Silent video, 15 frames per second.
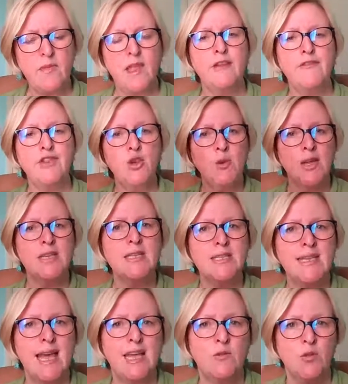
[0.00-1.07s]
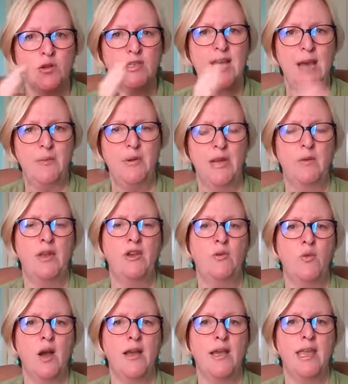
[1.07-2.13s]
If you understand what's happening when you're
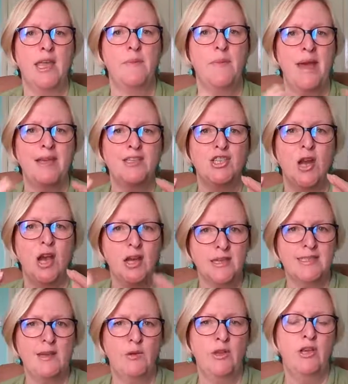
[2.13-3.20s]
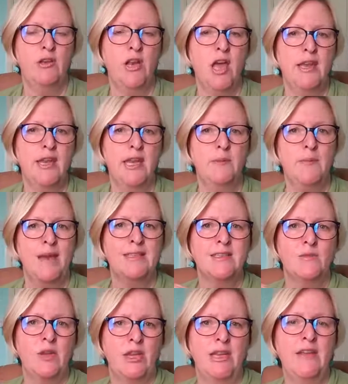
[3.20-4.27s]
working at your best, you understand when you're learning at your best
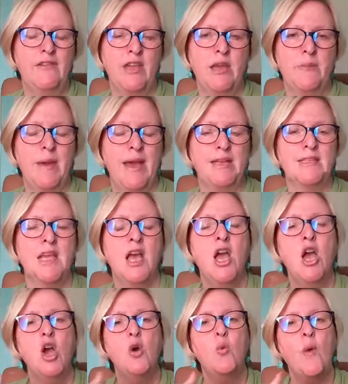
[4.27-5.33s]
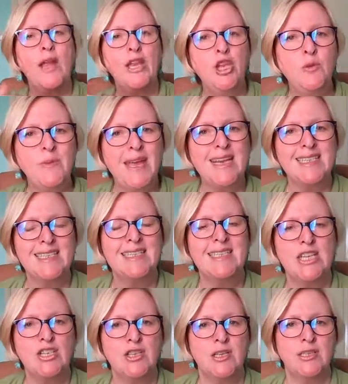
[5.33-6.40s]
and when you're living at your best, when you make
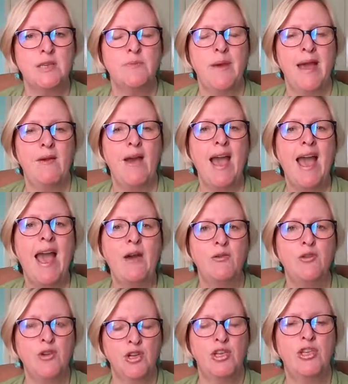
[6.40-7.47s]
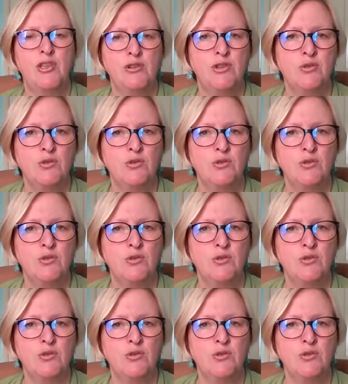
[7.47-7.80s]
decisions about how you're going to use